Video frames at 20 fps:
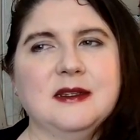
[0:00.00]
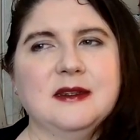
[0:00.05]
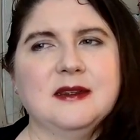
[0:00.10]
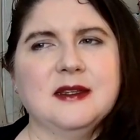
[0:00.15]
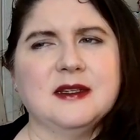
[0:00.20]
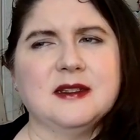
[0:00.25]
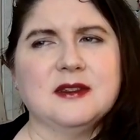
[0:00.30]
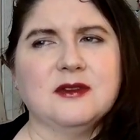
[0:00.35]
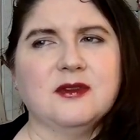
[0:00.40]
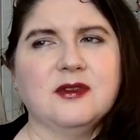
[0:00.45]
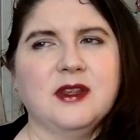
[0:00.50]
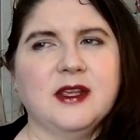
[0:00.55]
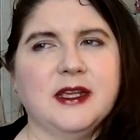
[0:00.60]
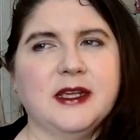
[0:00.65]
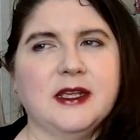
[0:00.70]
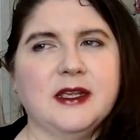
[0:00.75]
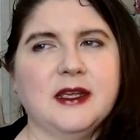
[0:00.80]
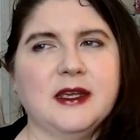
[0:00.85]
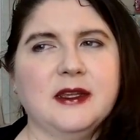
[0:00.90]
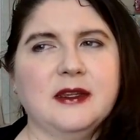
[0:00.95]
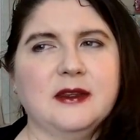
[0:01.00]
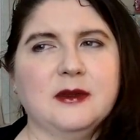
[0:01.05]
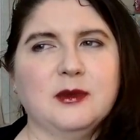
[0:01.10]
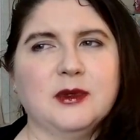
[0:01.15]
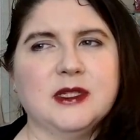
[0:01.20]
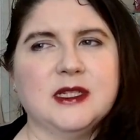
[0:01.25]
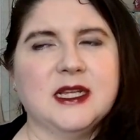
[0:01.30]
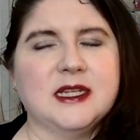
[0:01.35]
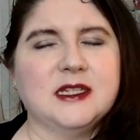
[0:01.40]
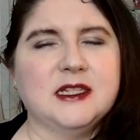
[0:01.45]
that sort of thing. The
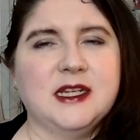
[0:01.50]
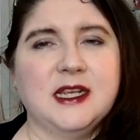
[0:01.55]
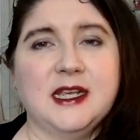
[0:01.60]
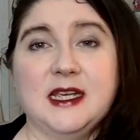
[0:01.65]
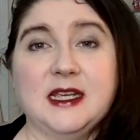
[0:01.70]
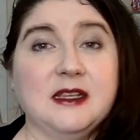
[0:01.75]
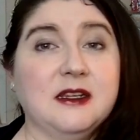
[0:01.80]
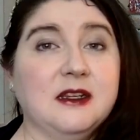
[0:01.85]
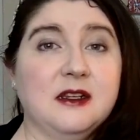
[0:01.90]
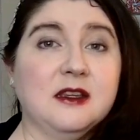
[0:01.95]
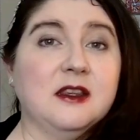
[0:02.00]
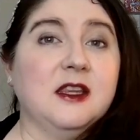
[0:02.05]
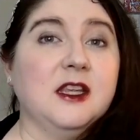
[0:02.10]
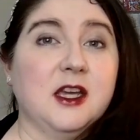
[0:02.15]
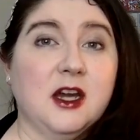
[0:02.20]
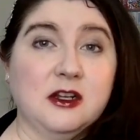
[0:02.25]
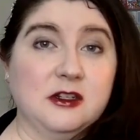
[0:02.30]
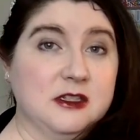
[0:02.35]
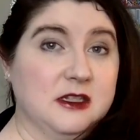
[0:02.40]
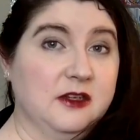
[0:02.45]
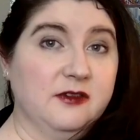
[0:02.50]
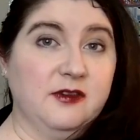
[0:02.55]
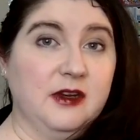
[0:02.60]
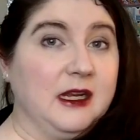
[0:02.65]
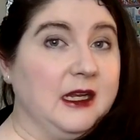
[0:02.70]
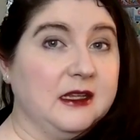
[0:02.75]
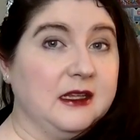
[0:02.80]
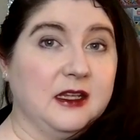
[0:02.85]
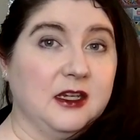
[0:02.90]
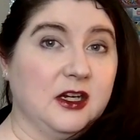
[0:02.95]
ones last year, the yarn's
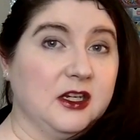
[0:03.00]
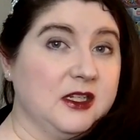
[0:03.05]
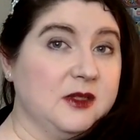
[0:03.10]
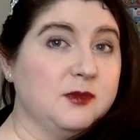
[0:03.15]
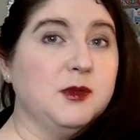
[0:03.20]
lovely, the yarn is